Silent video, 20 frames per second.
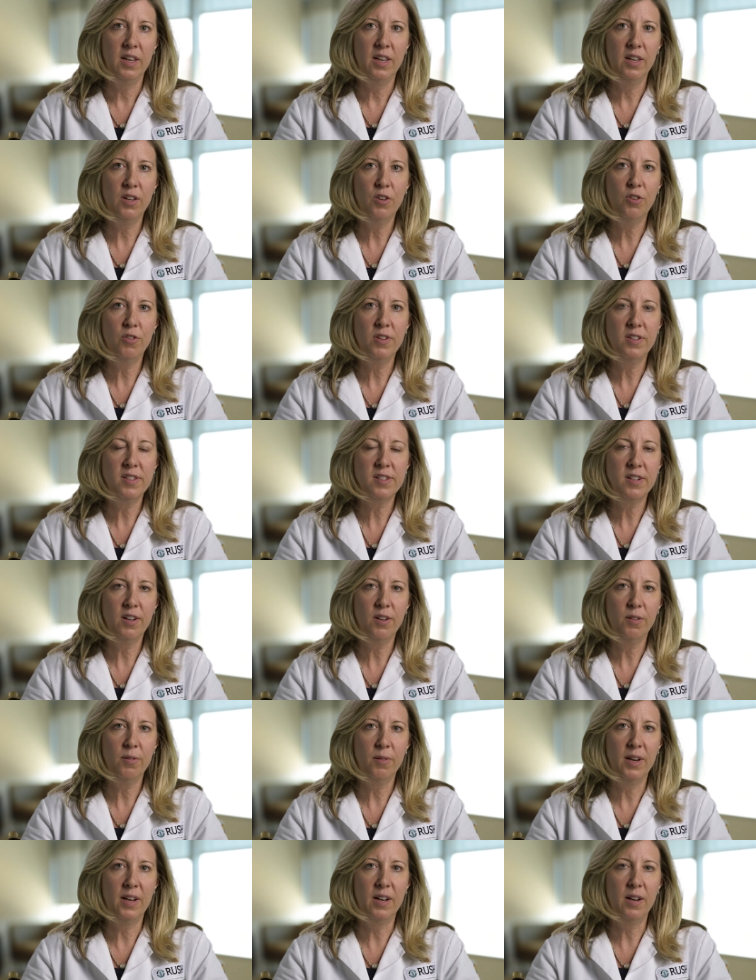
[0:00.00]
increased
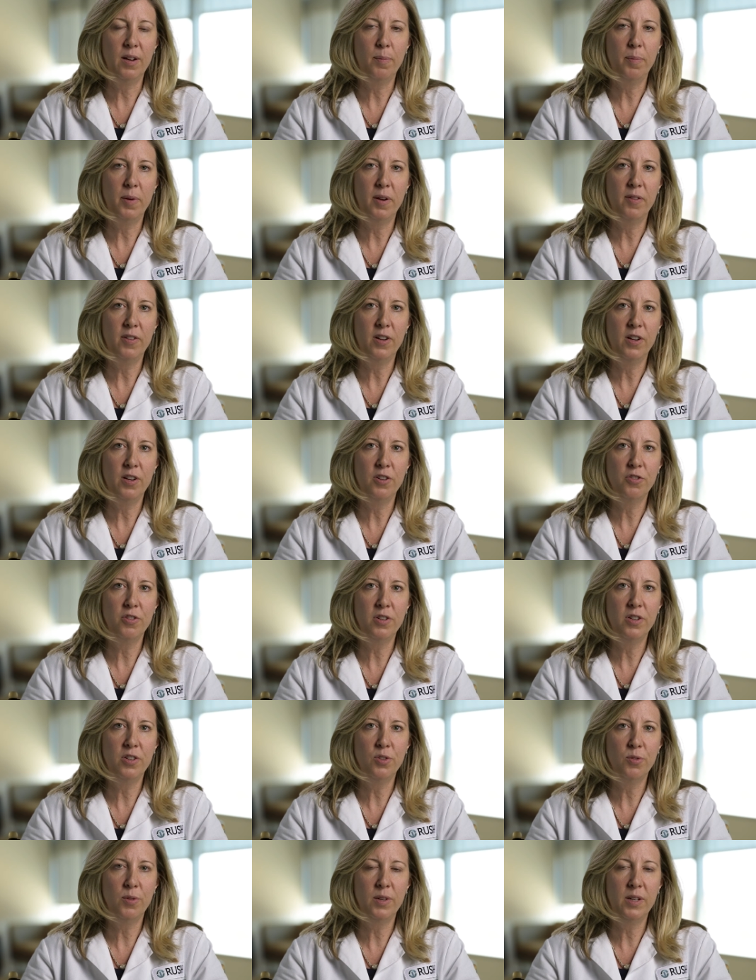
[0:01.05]
heart rate above
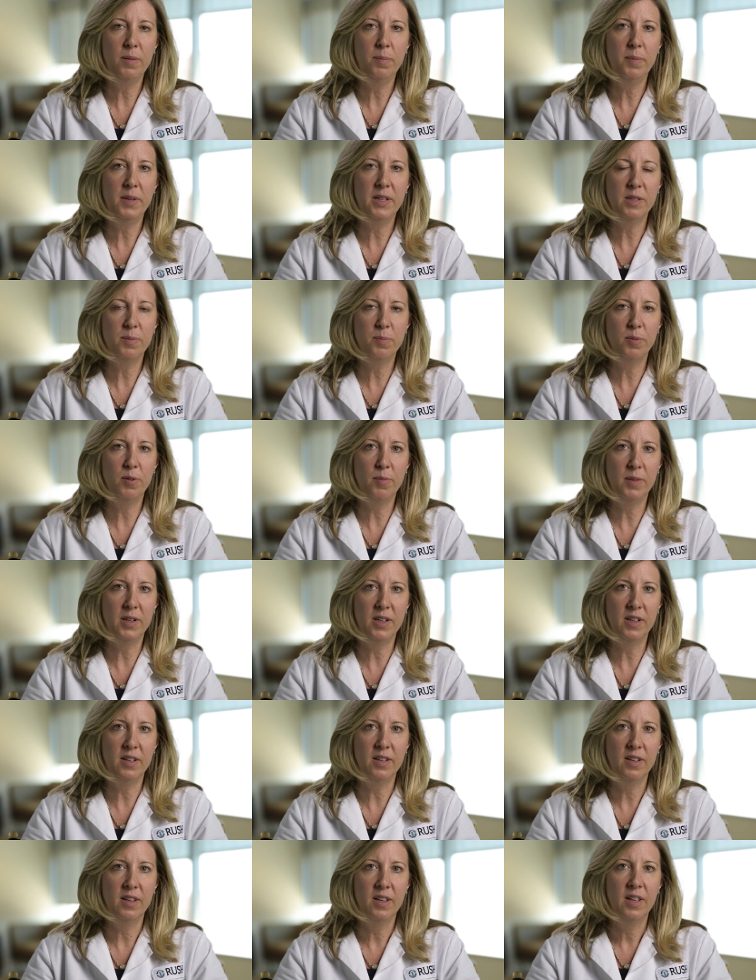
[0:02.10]
120 beats per
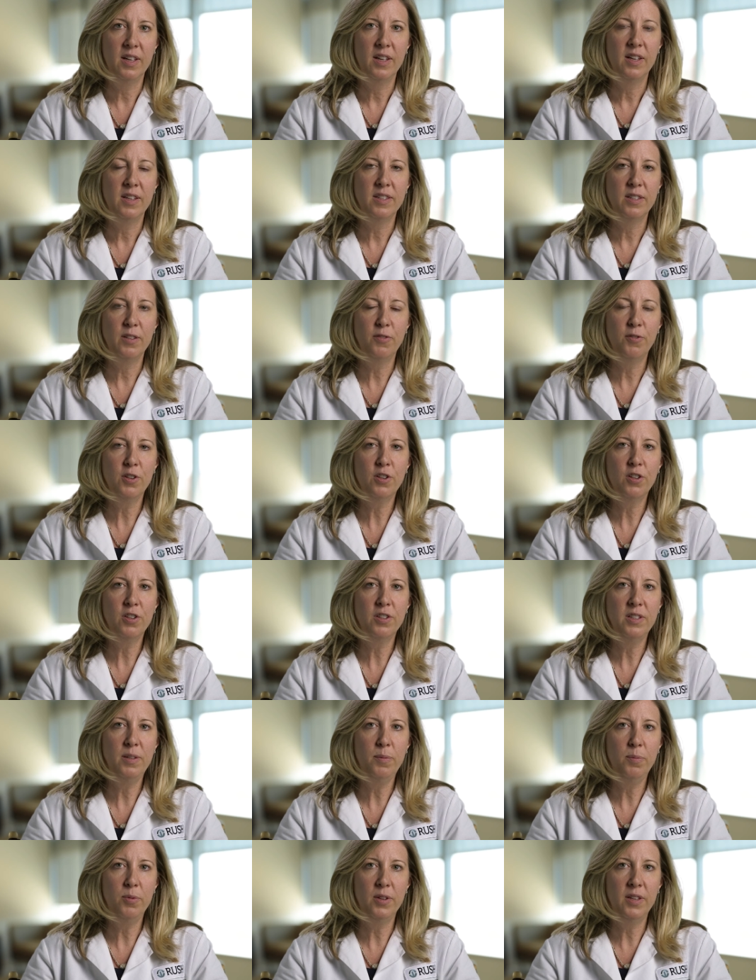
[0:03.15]
minute,
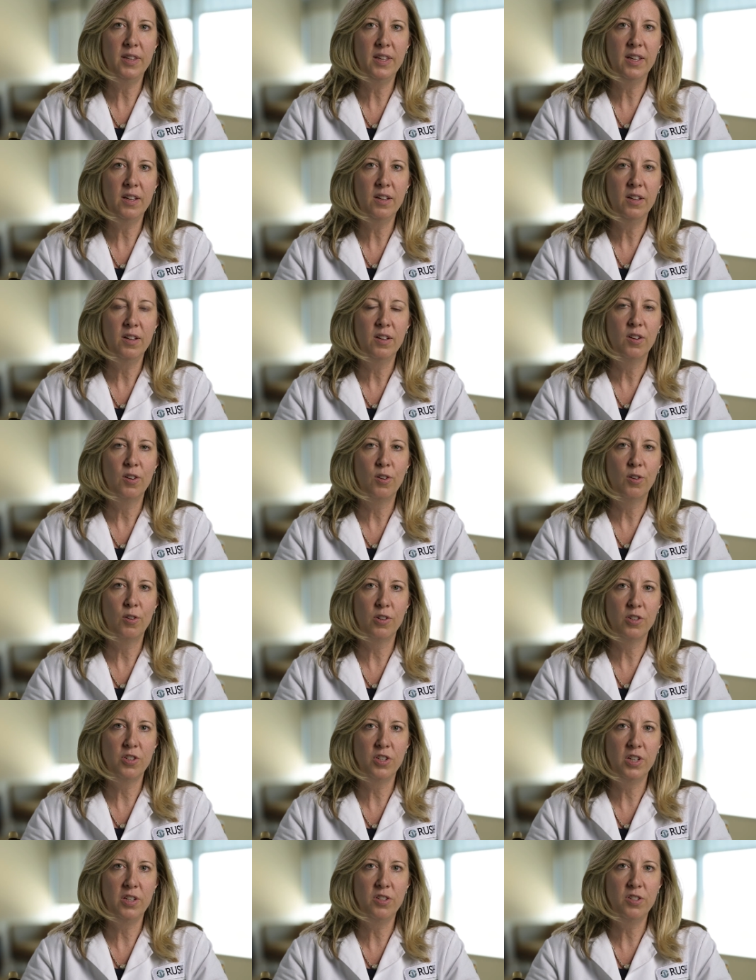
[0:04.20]
difficulty breathing, or
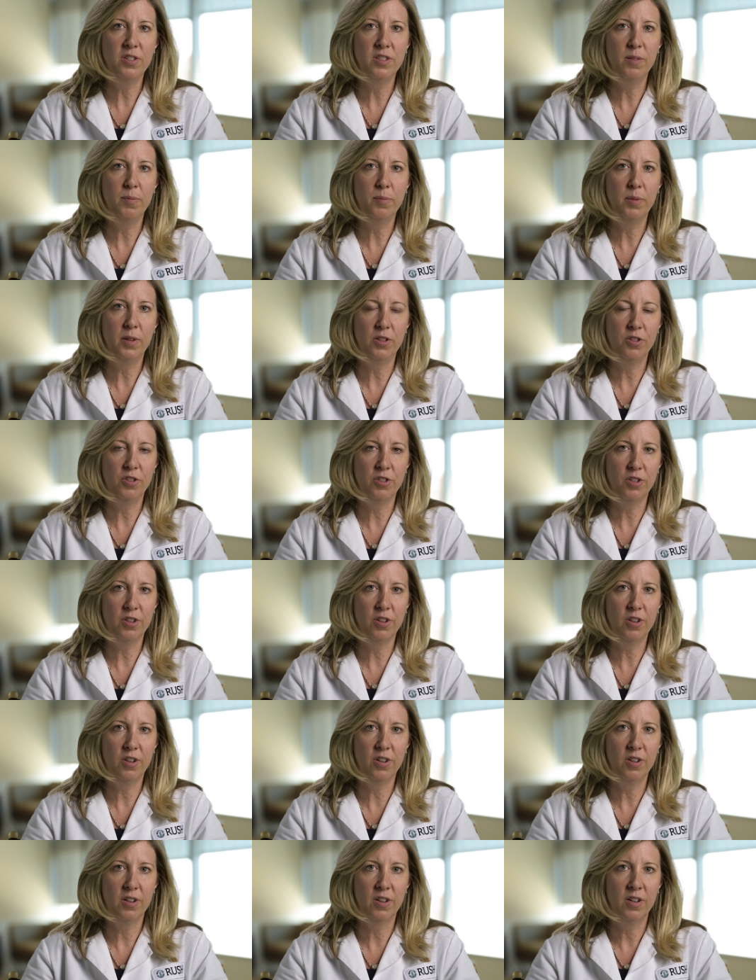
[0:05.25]
changes in blood
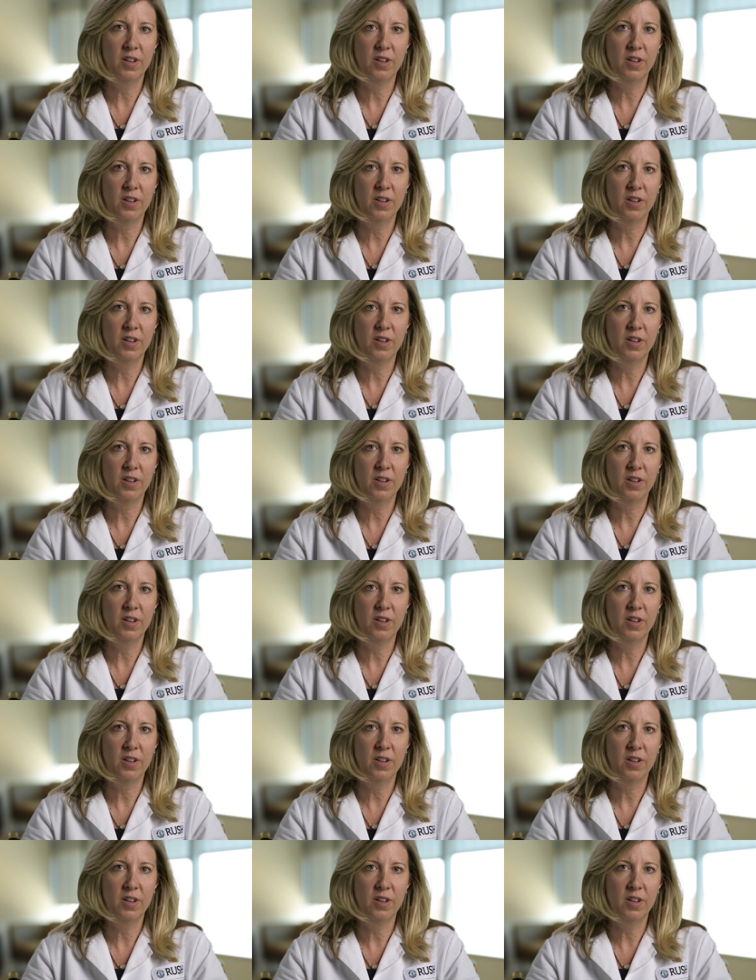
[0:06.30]
sugar.